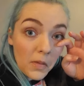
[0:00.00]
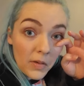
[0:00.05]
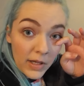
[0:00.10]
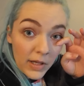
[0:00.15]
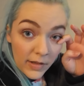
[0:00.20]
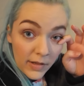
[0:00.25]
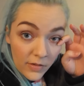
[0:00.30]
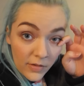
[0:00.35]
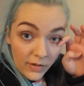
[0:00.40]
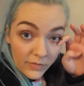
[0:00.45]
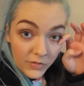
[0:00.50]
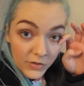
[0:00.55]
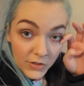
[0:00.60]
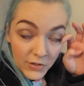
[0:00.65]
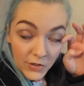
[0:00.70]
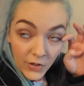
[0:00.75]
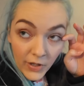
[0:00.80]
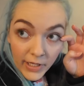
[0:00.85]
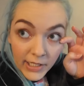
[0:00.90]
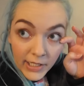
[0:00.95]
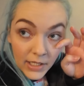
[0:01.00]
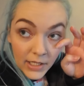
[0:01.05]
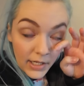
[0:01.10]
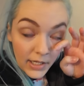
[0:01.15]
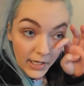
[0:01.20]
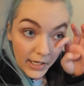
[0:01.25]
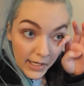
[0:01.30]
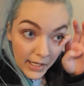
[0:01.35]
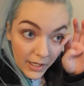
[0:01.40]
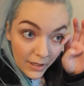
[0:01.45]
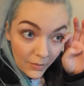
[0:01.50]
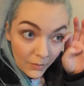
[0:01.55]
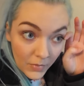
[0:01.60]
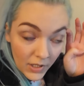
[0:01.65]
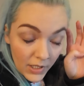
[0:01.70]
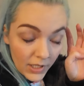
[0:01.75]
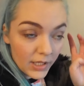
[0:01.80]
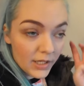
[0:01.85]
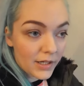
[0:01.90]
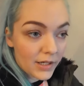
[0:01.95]
Okay, so I've just got in. I'm
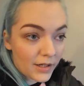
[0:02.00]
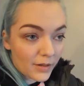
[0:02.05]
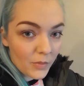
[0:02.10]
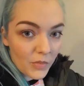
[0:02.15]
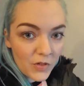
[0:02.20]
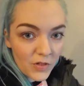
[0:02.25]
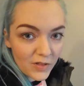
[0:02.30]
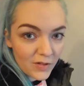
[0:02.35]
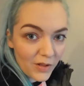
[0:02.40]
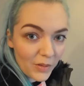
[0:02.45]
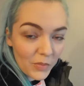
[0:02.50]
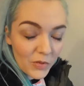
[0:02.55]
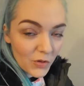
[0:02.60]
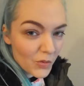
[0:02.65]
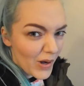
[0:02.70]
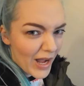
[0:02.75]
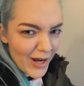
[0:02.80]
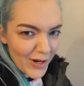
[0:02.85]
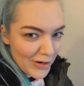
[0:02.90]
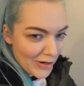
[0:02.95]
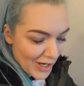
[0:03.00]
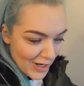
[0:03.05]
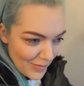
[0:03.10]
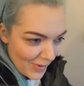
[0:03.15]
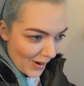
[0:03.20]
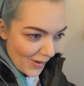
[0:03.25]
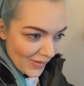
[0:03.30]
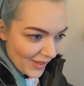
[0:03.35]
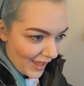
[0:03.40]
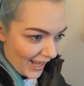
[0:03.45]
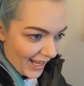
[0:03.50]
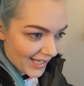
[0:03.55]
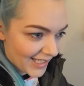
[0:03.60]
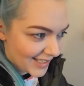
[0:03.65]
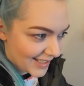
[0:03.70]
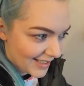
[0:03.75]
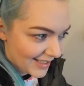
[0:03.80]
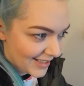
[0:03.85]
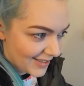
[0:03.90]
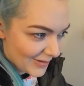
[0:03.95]
so angry about that.
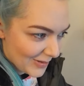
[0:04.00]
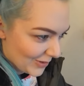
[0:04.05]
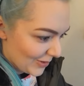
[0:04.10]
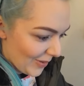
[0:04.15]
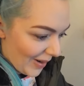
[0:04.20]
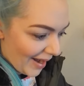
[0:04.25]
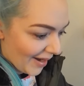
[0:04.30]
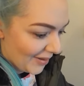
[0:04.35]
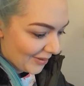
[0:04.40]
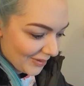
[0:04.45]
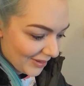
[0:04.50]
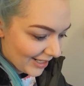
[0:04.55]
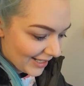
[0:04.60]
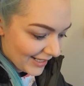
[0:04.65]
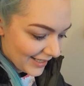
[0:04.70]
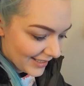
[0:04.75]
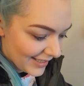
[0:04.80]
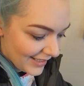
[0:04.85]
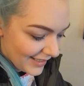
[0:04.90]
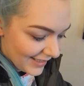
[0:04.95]
So angry.